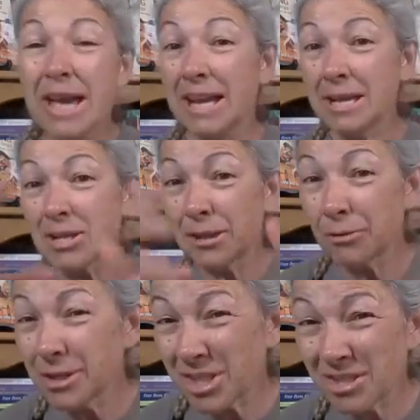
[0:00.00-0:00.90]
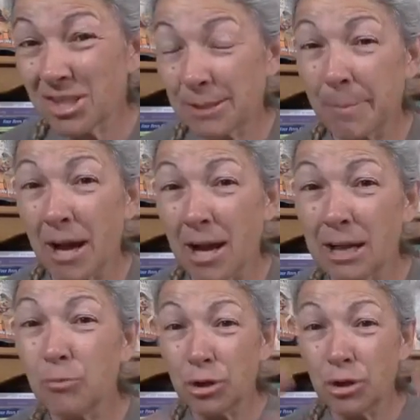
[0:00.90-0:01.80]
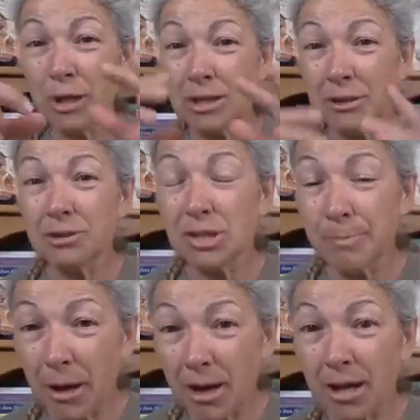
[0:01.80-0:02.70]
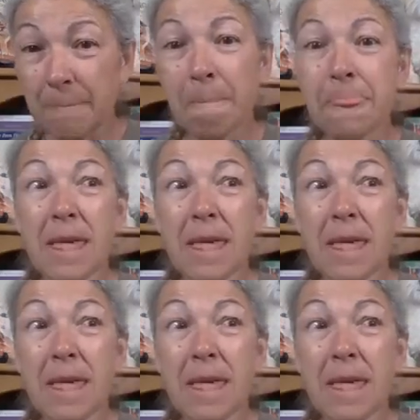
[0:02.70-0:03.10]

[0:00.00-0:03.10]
Any tenderness in his spine when you went down his spine?